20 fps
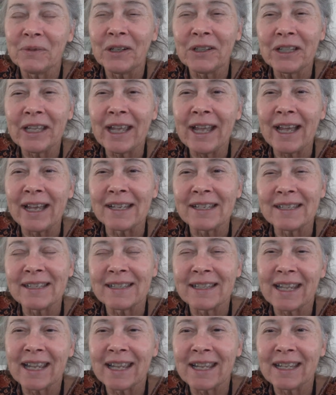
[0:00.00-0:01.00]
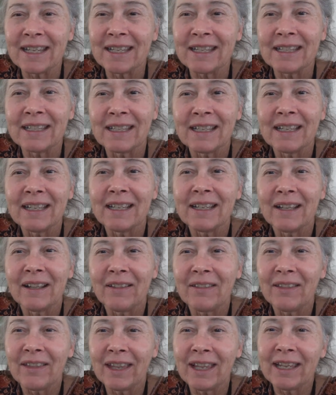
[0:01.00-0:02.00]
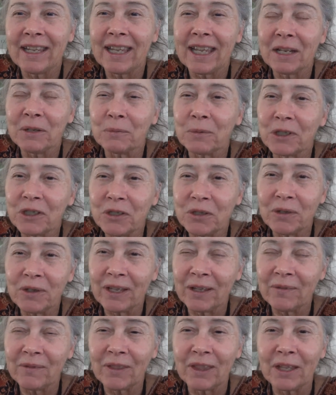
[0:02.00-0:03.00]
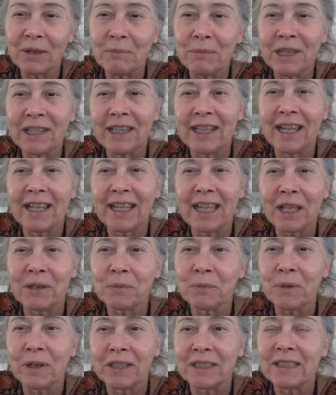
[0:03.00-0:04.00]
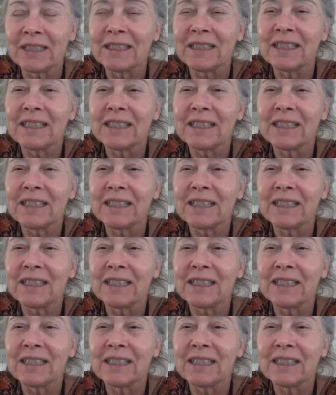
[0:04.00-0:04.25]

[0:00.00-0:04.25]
yes, they get what you give them, and they get what